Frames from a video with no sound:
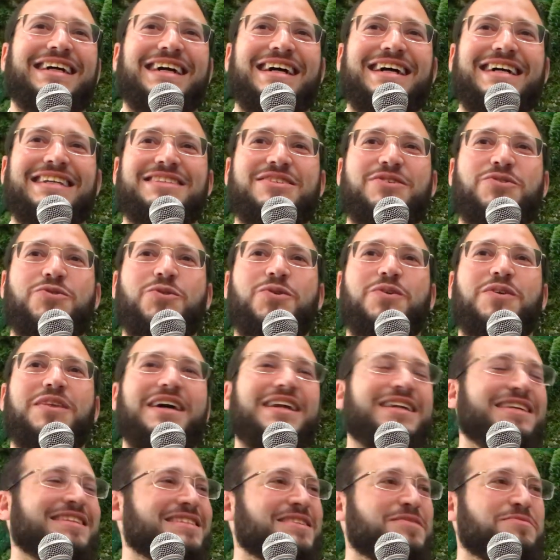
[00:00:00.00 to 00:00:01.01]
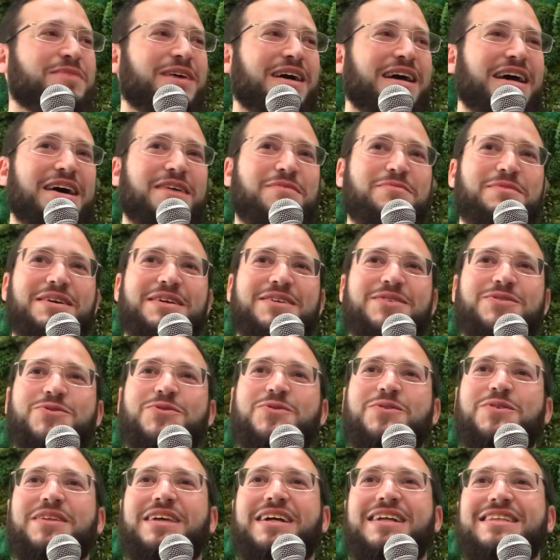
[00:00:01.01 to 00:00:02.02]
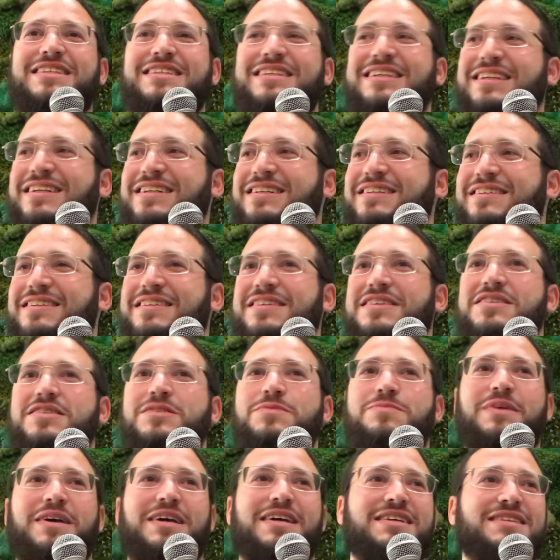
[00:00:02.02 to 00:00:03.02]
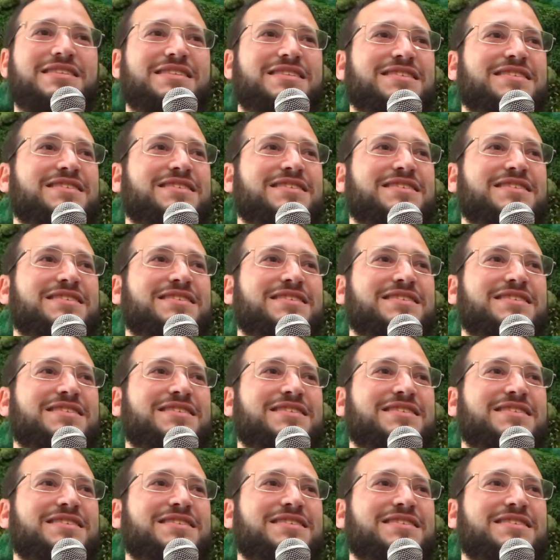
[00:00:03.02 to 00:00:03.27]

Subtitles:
It's cool that it's in Miami. It's cool that it's here in this space.